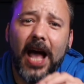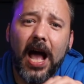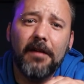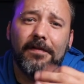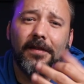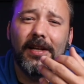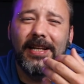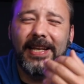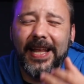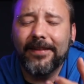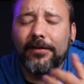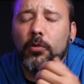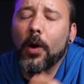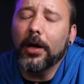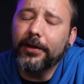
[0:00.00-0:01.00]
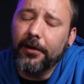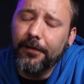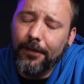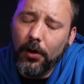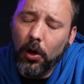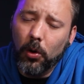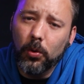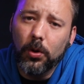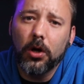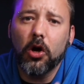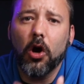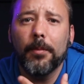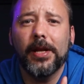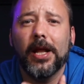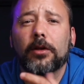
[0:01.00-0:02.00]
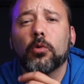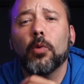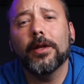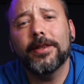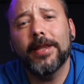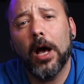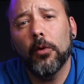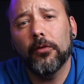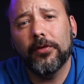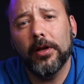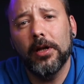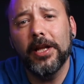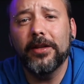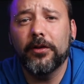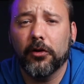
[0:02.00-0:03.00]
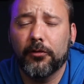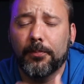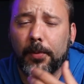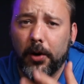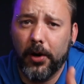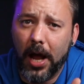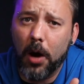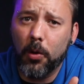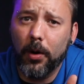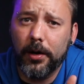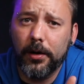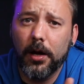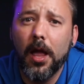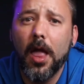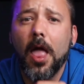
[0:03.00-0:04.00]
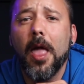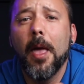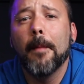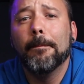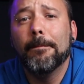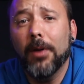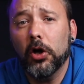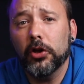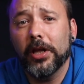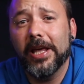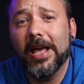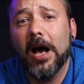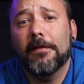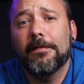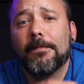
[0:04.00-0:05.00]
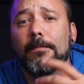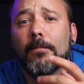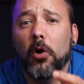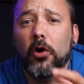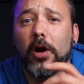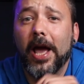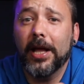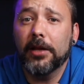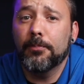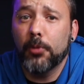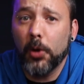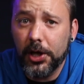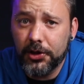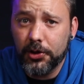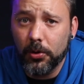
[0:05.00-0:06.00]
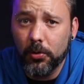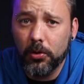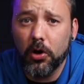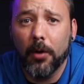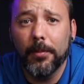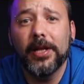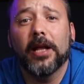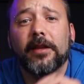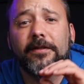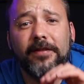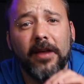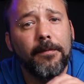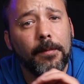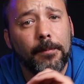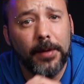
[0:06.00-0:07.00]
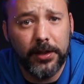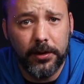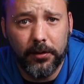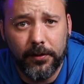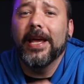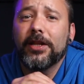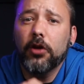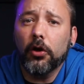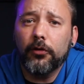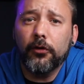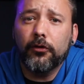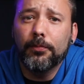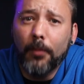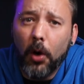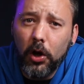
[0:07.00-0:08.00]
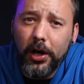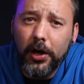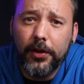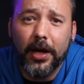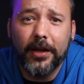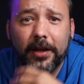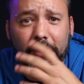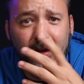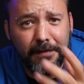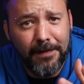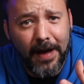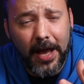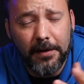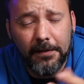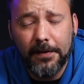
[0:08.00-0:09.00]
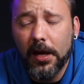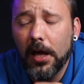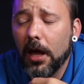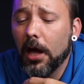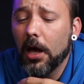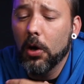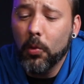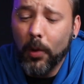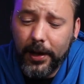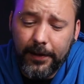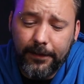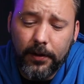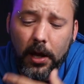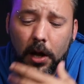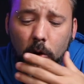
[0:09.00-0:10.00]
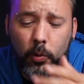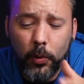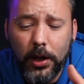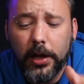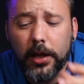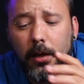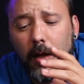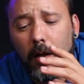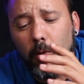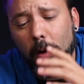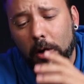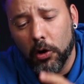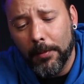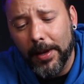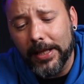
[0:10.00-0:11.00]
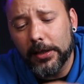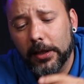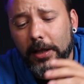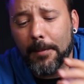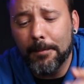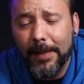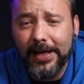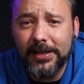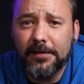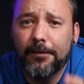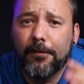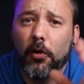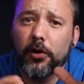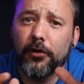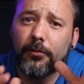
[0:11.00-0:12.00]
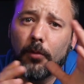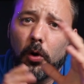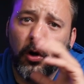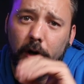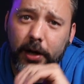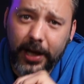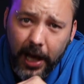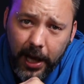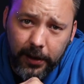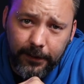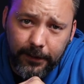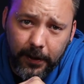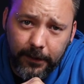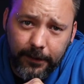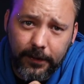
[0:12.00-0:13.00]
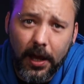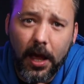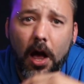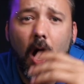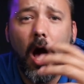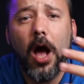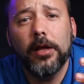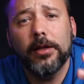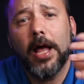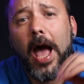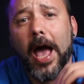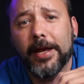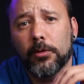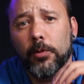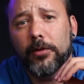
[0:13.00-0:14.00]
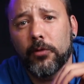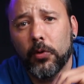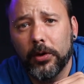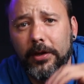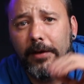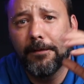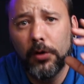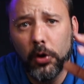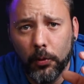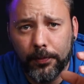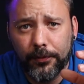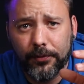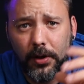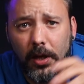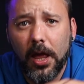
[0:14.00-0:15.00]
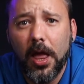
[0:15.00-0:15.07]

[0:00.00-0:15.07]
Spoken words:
has less water flow coming at 1000 liters per hour, but it has more head pressure coming at 7 meters. It's also smaller than the D5, but it's really recommended and best for smaller cases and high restrictive loops.